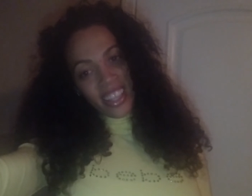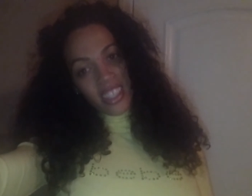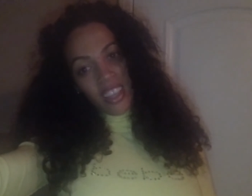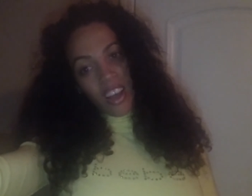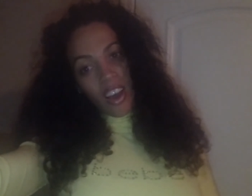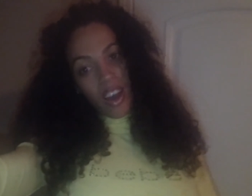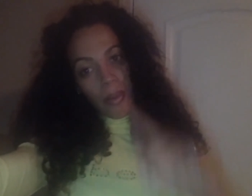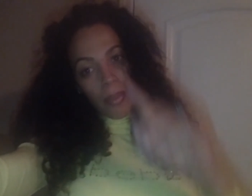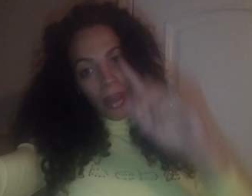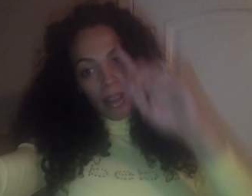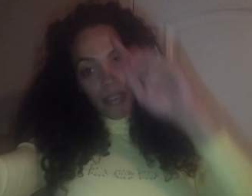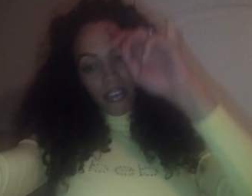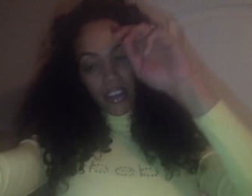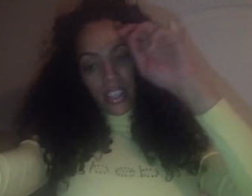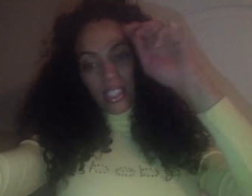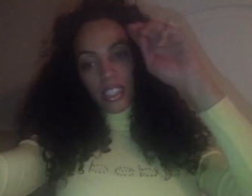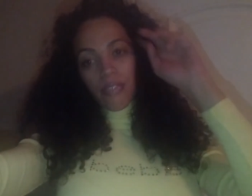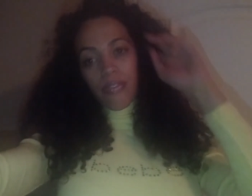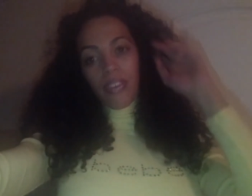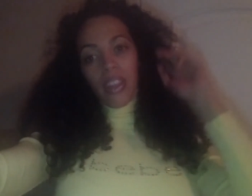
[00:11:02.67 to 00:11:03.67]
to all my
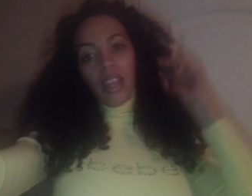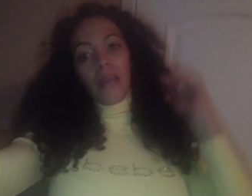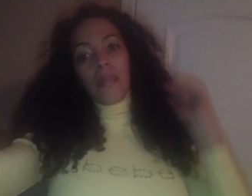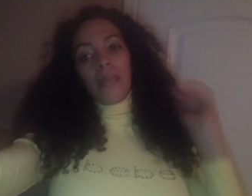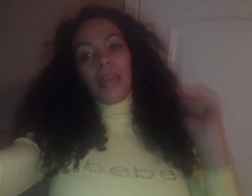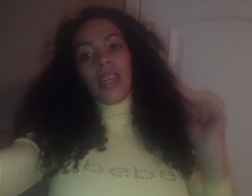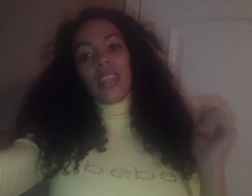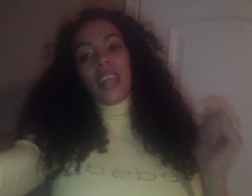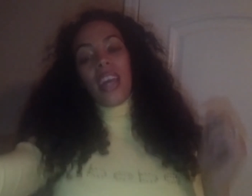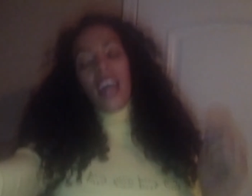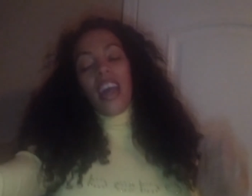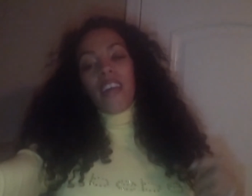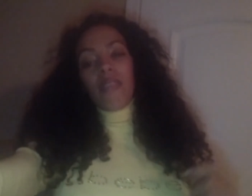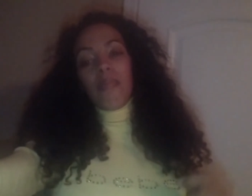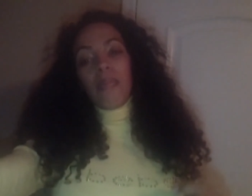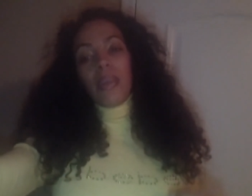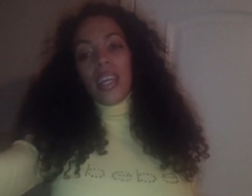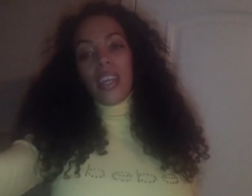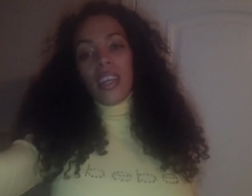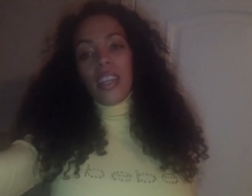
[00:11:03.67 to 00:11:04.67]
friends and family that have
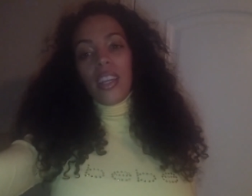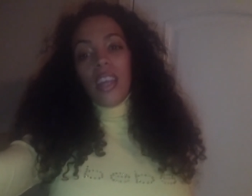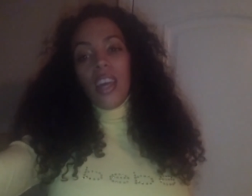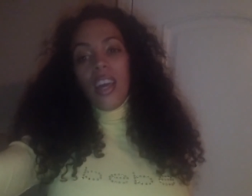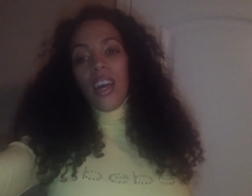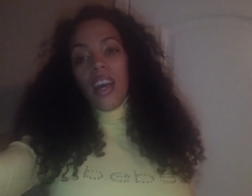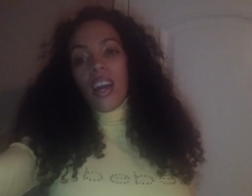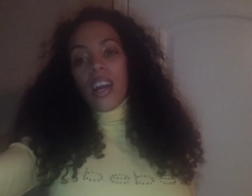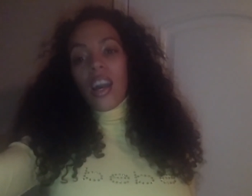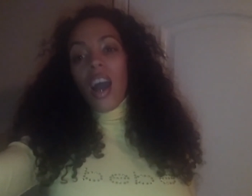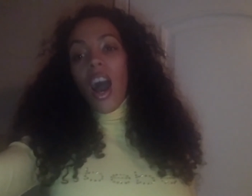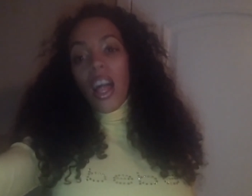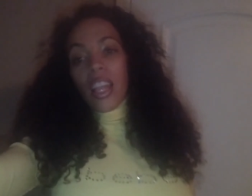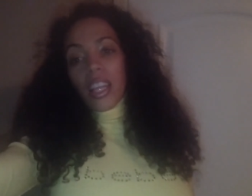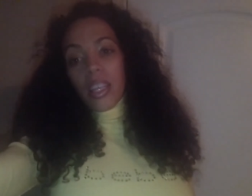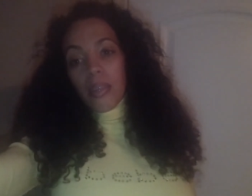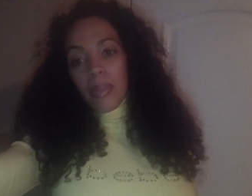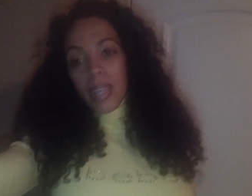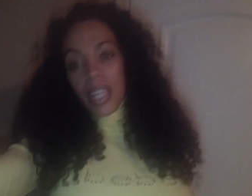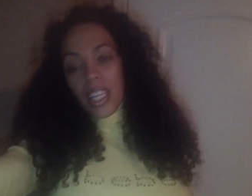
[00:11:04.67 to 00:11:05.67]
been
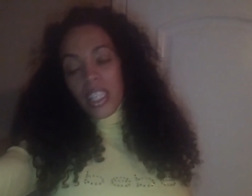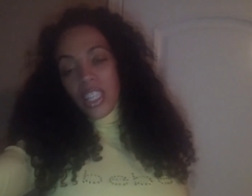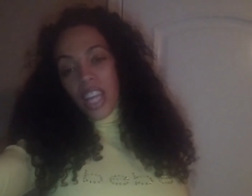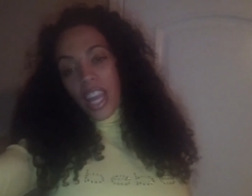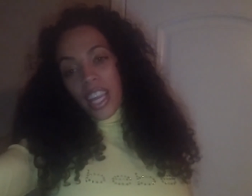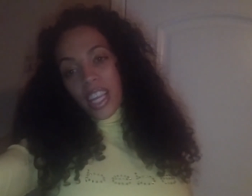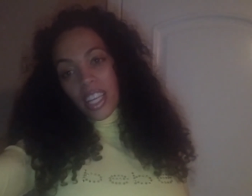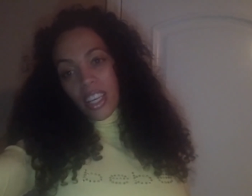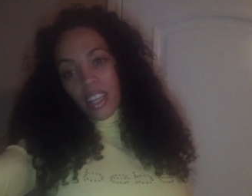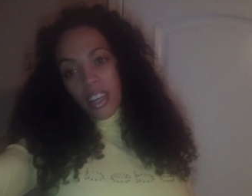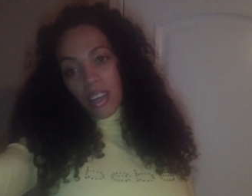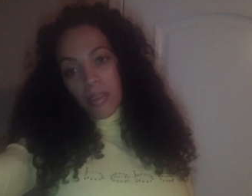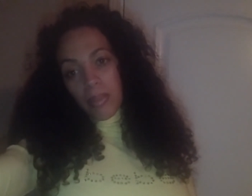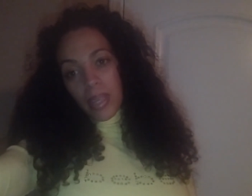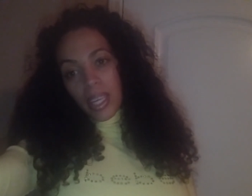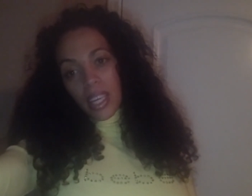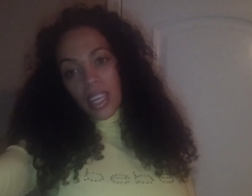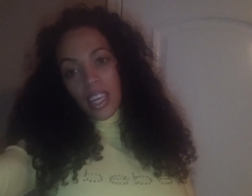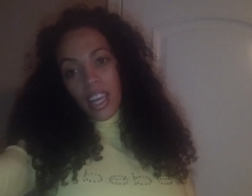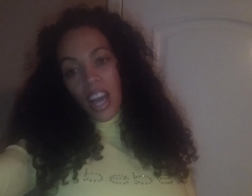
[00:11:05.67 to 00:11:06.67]
calling me, checking on
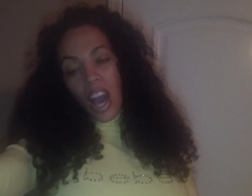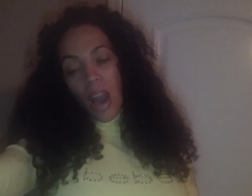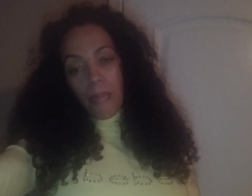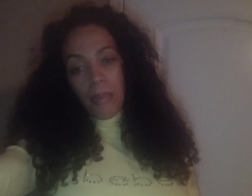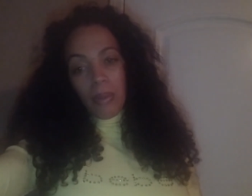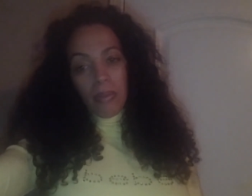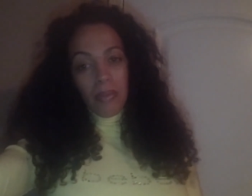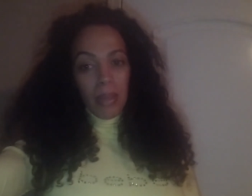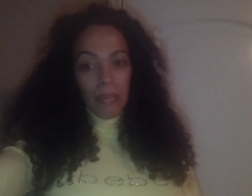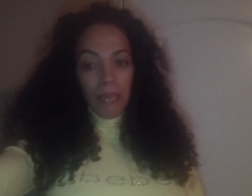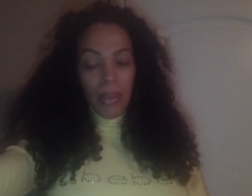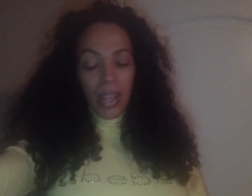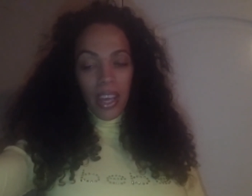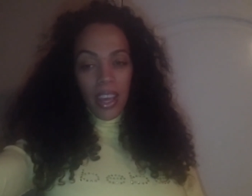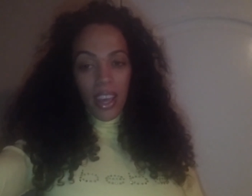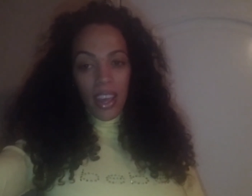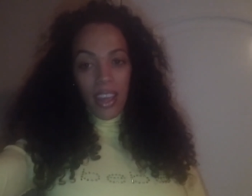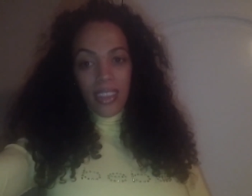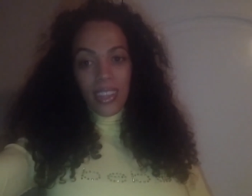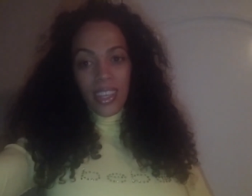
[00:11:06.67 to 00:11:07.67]
me, helping me
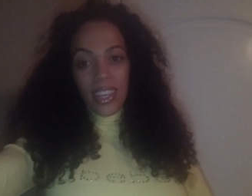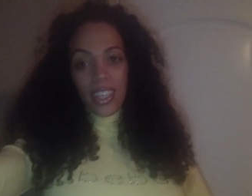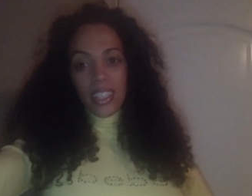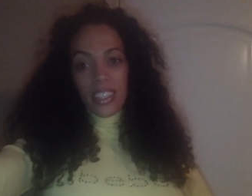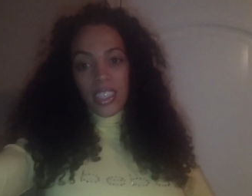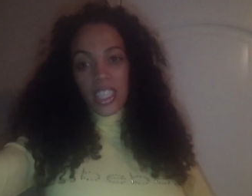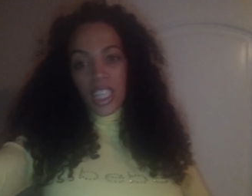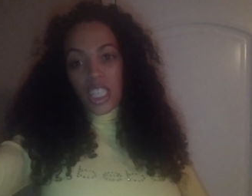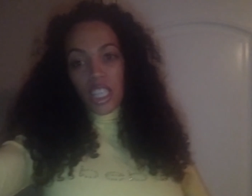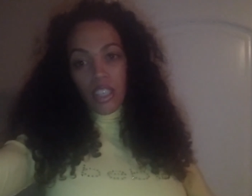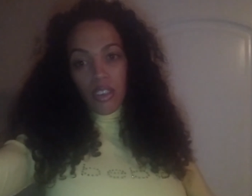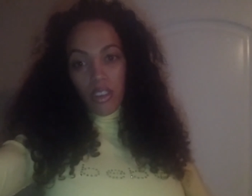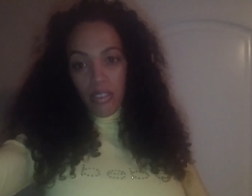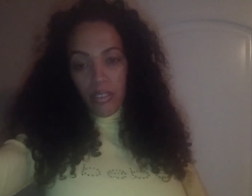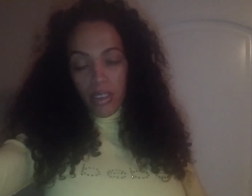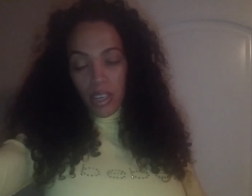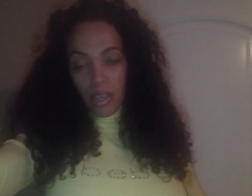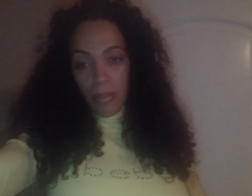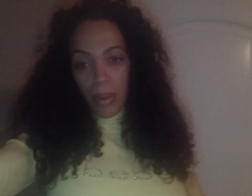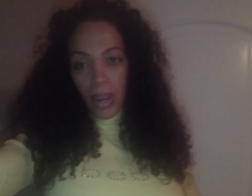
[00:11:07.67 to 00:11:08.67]
plan the gender
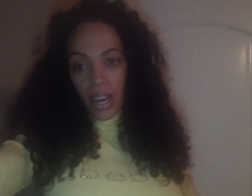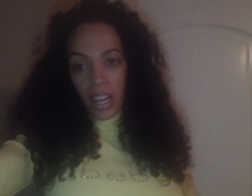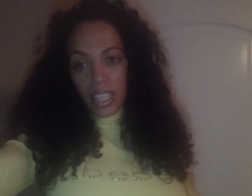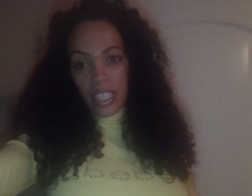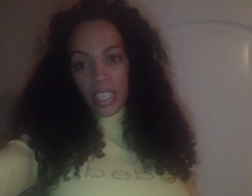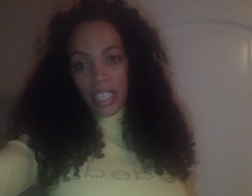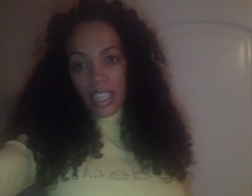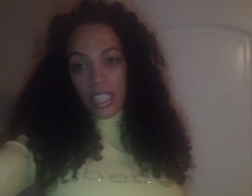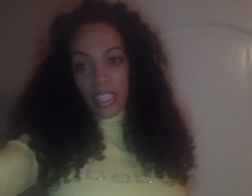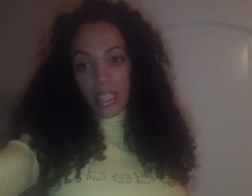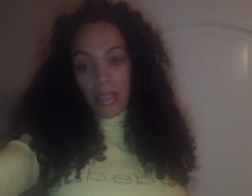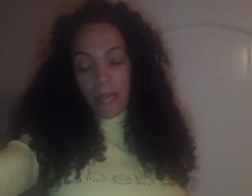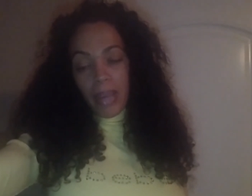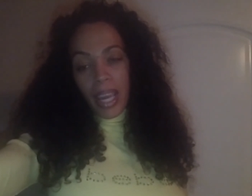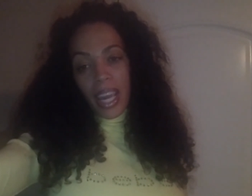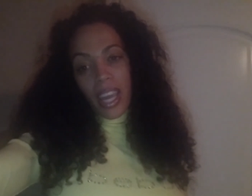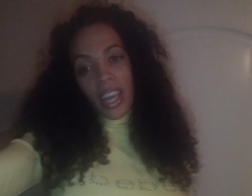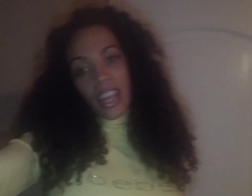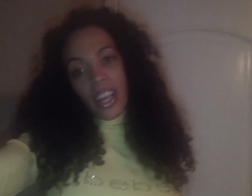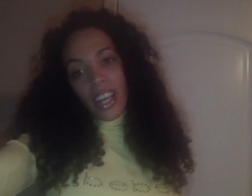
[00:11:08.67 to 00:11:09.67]
reveal party in the
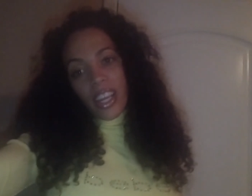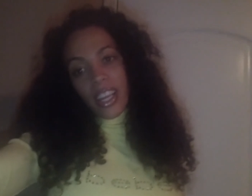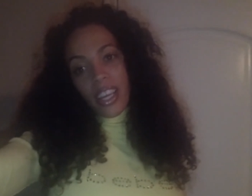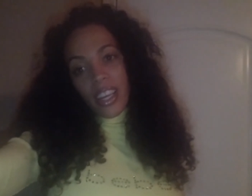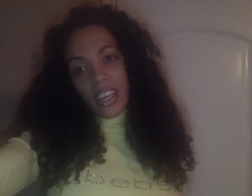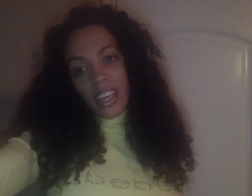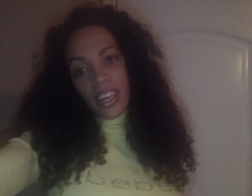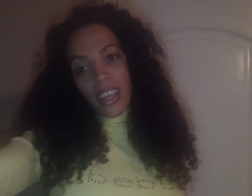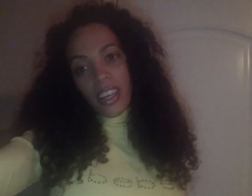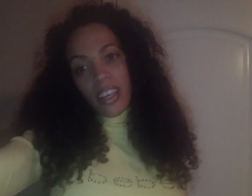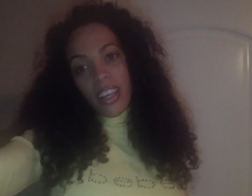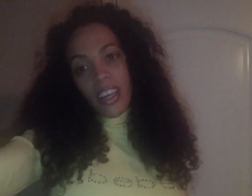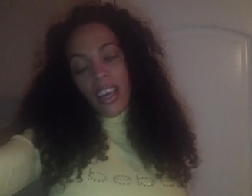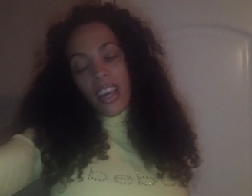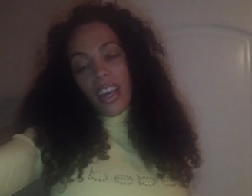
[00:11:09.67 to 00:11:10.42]
Bay Area.